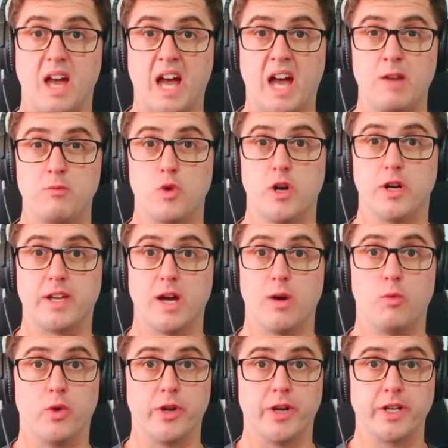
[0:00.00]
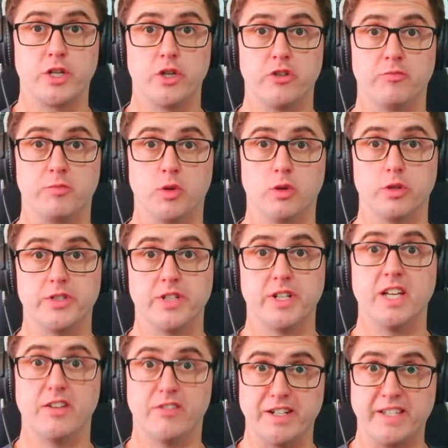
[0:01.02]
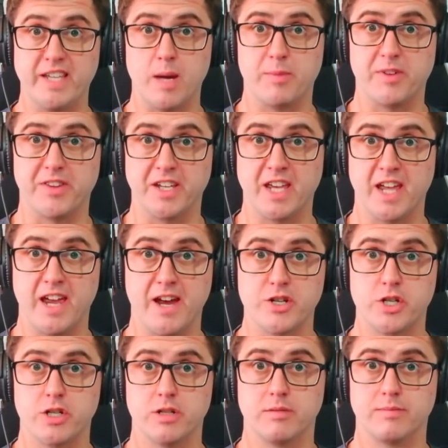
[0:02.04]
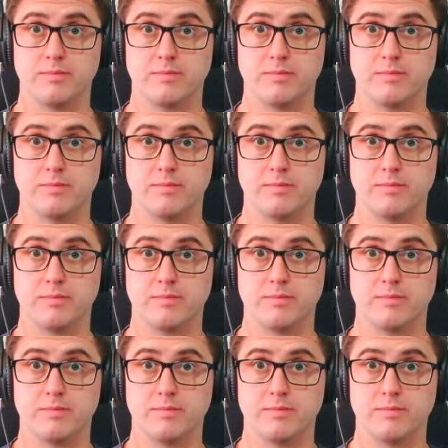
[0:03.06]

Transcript: and work out what I could have bought if I'd kept the cash.